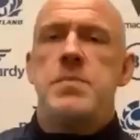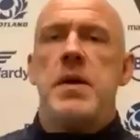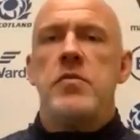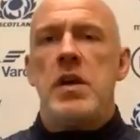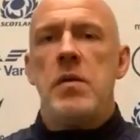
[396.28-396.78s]

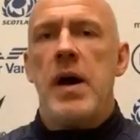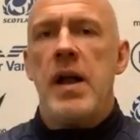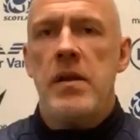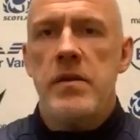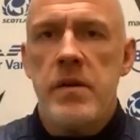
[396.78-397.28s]
played really
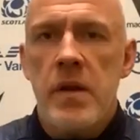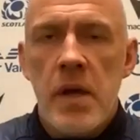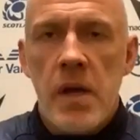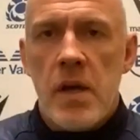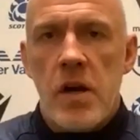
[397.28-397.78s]
well. And
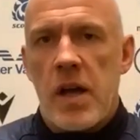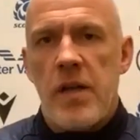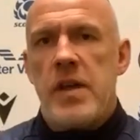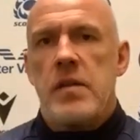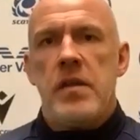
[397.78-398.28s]
look, I
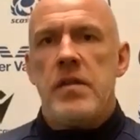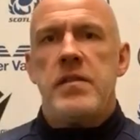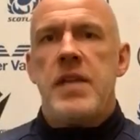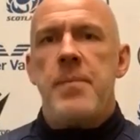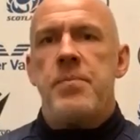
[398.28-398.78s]
think the
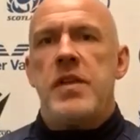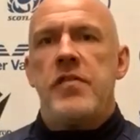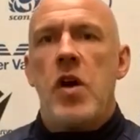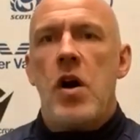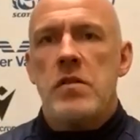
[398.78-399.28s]
depth they've
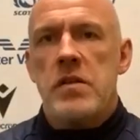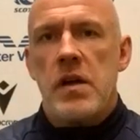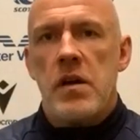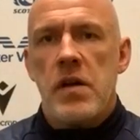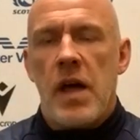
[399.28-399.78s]
got,
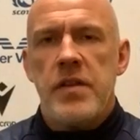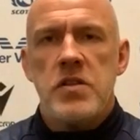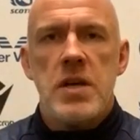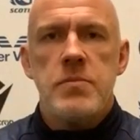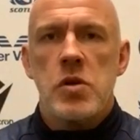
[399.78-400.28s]
I think
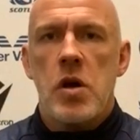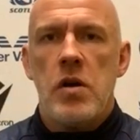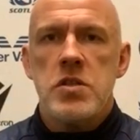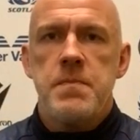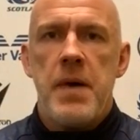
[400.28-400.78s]
James
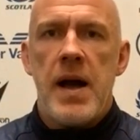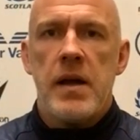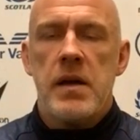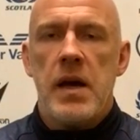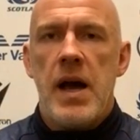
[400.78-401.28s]
O'Connor's back.
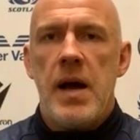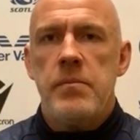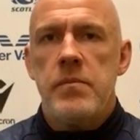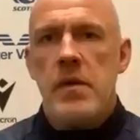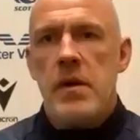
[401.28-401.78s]

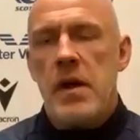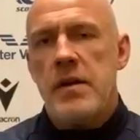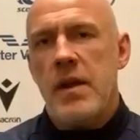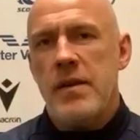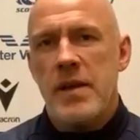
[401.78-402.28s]

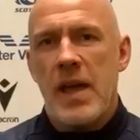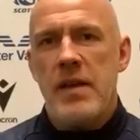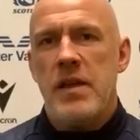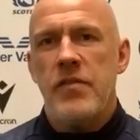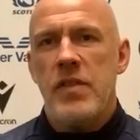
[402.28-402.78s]
And
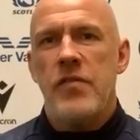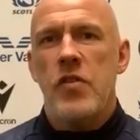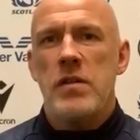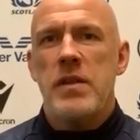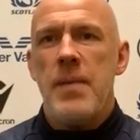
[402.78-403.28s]
again, they've
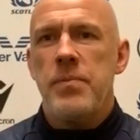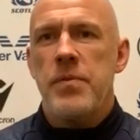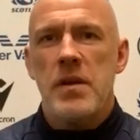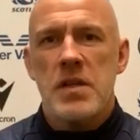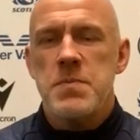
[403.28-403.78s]
got depth
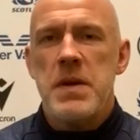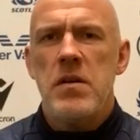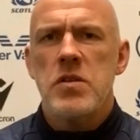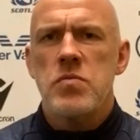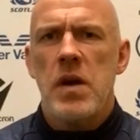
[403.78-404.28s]
and
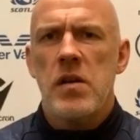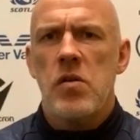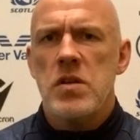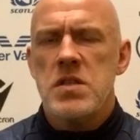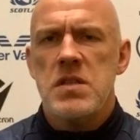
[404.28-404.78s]
experience right
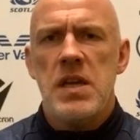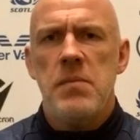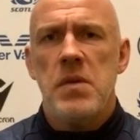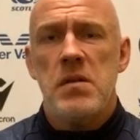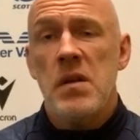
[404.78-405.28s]
across the
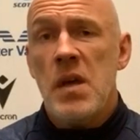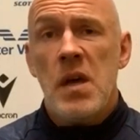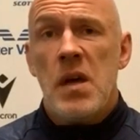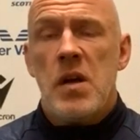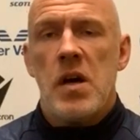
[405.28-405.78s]
team. And
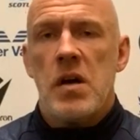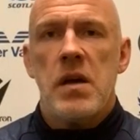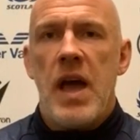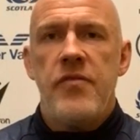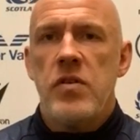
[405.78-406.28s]
look,
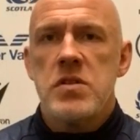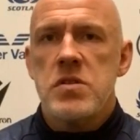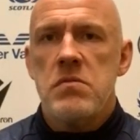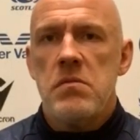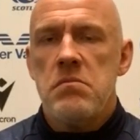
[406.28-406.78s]

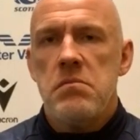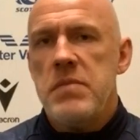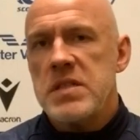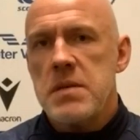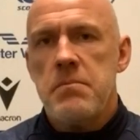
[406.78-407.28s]
everyone's
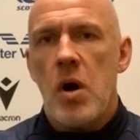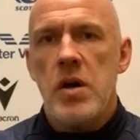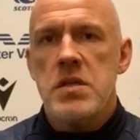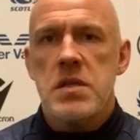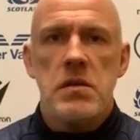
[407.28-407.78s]
missing
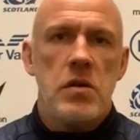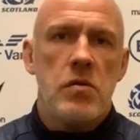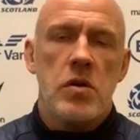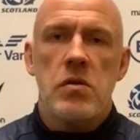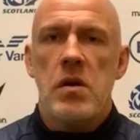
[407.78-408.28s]
boys. You
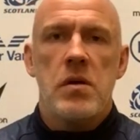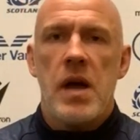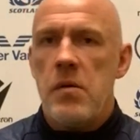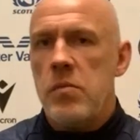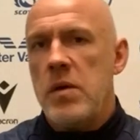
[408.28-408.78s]
could look
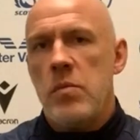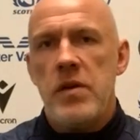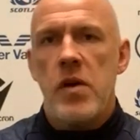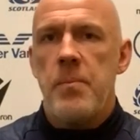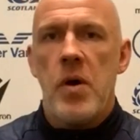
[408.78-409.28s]
at,
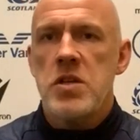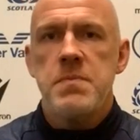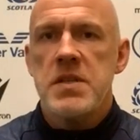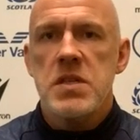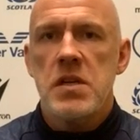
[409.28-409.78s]
we've got boys
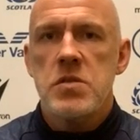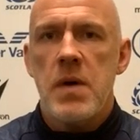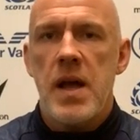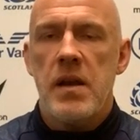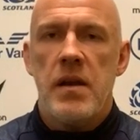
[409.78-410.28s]
missing as
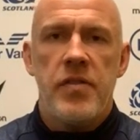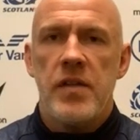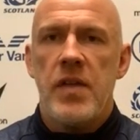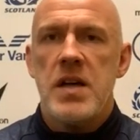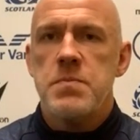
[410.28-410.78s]
well. And I
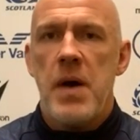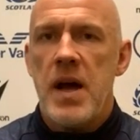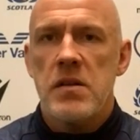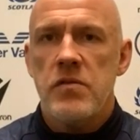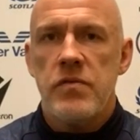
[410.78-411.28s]
think that's
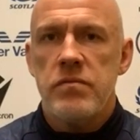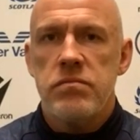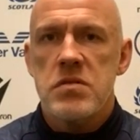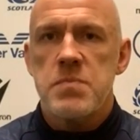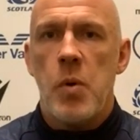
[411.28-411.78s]
part of
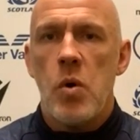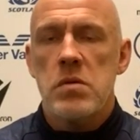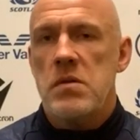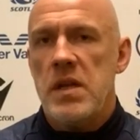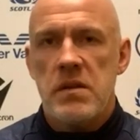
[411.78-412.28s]

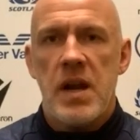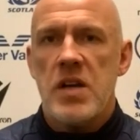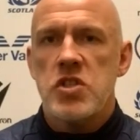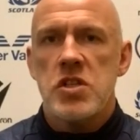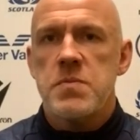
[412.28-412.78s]
sport, the
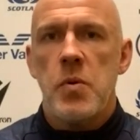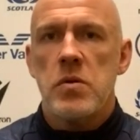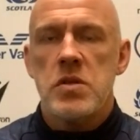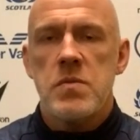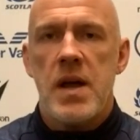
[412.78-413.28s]
international
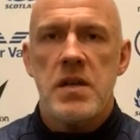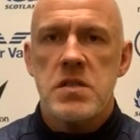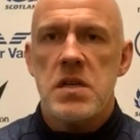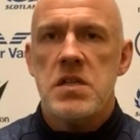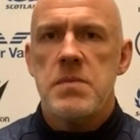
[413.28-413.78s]
sport as well.
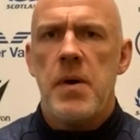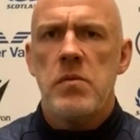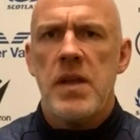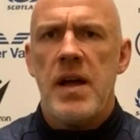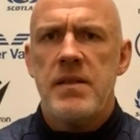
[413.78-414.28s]
It's
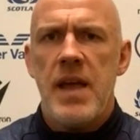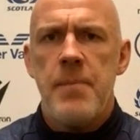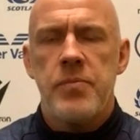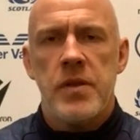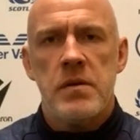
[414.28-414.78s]
about that
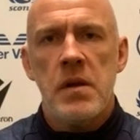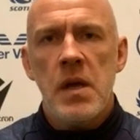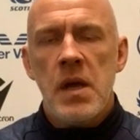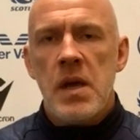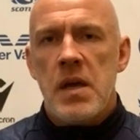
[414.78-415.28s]
depth and
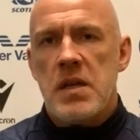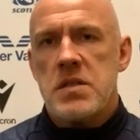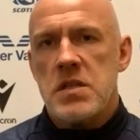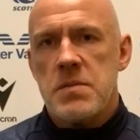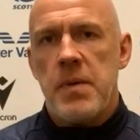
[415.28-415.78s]

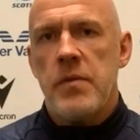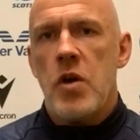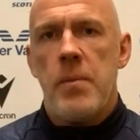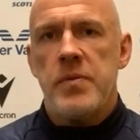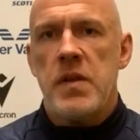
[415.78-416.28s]
it's about the
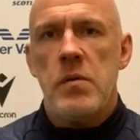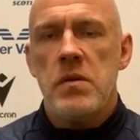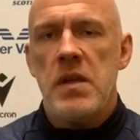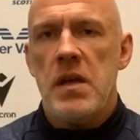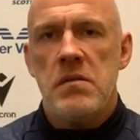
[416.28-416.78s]

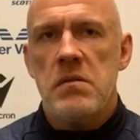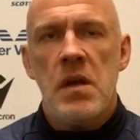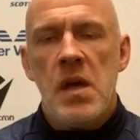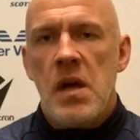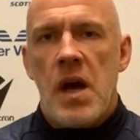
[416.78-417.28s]
opportunity. And
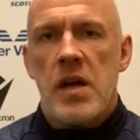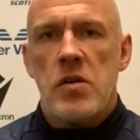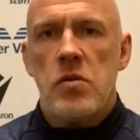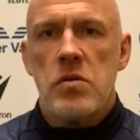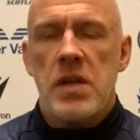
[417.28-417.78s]
I
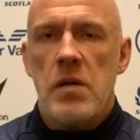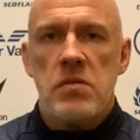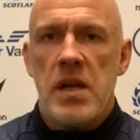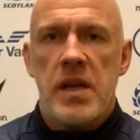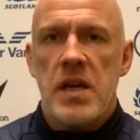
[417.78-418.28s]
got no
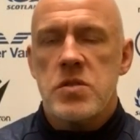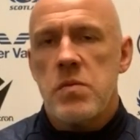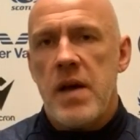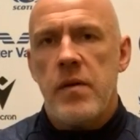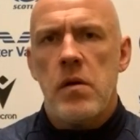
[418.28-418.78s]
doubt, like us,
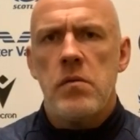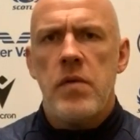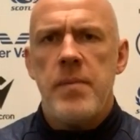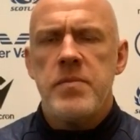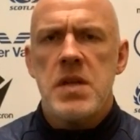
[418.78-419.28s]
whoever
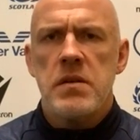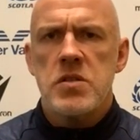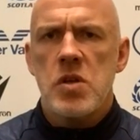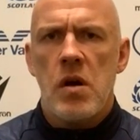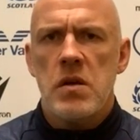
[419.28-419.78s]
represents
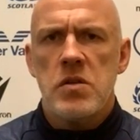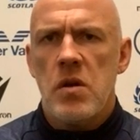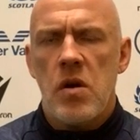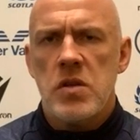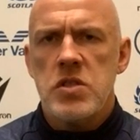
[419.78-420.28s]
Scotland
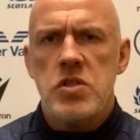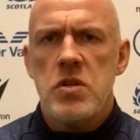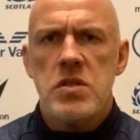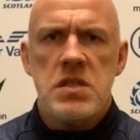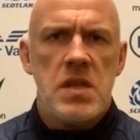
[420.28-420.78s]
or Aussie
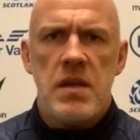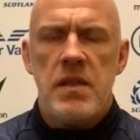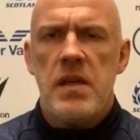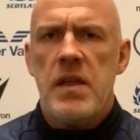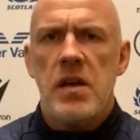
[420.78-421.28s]
jerseys,
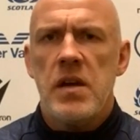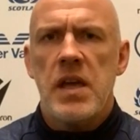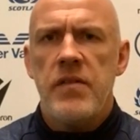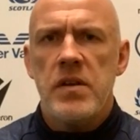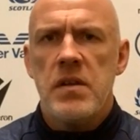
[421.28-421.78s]
they're going to
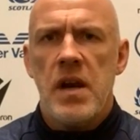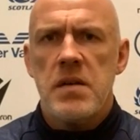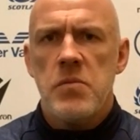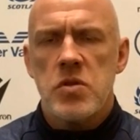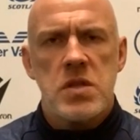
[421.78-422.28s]
give it their
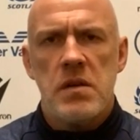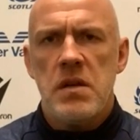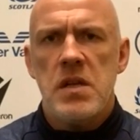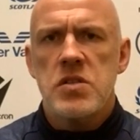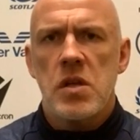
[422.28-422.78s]
utmost. And
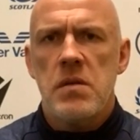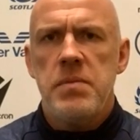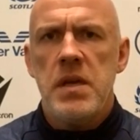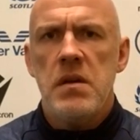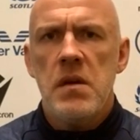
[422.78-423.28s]
it's going to
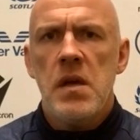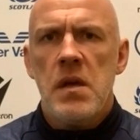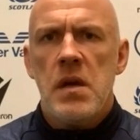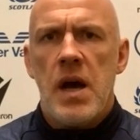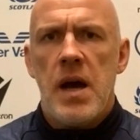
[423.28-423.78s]
be
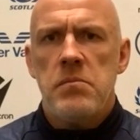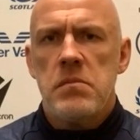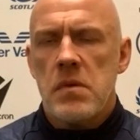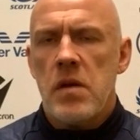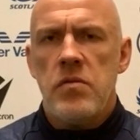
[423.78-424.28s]

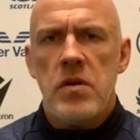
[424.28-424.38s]
a